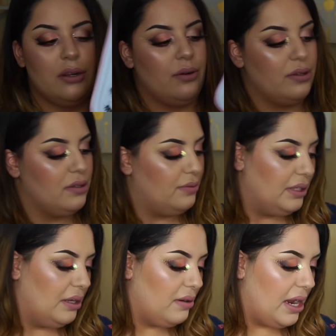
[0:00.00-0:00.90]
are also
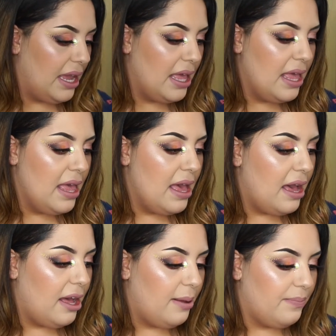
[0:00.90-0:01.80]
really great.
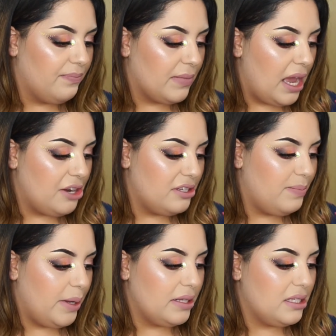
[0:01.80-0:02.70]
I
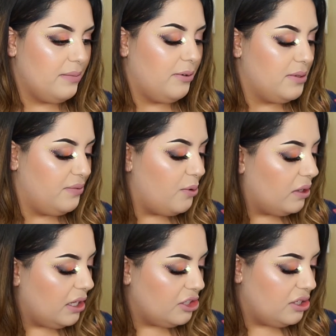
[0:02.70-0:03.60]
just bought some from
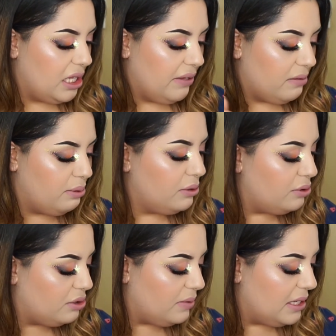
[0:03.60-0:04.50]
Sephora collection. I love the
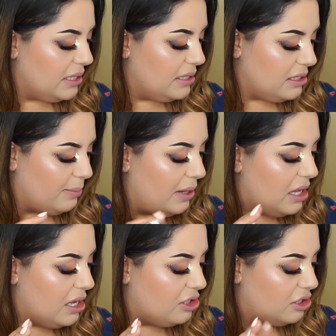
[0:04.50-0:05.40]
plush ones, the
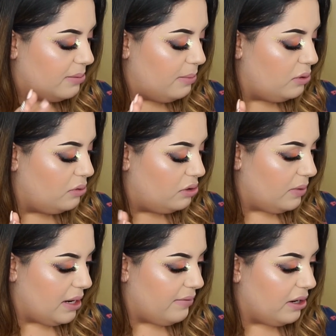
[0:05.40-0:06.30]
plush,
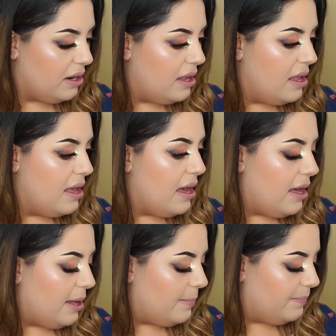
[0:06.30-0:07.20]
whatever.
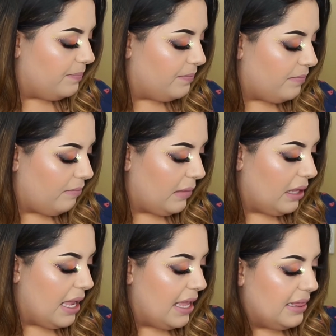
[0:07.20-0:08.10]

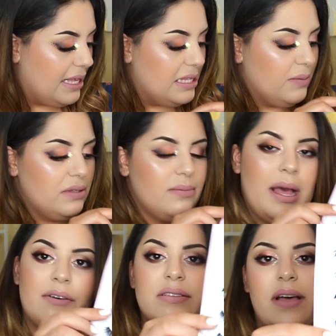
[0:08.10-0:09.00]
And these ones from
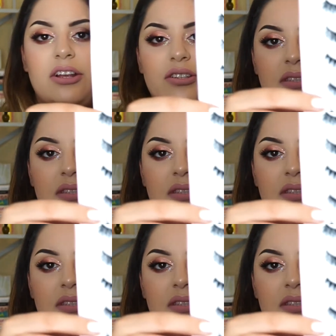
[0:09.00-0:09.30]
House of Lashes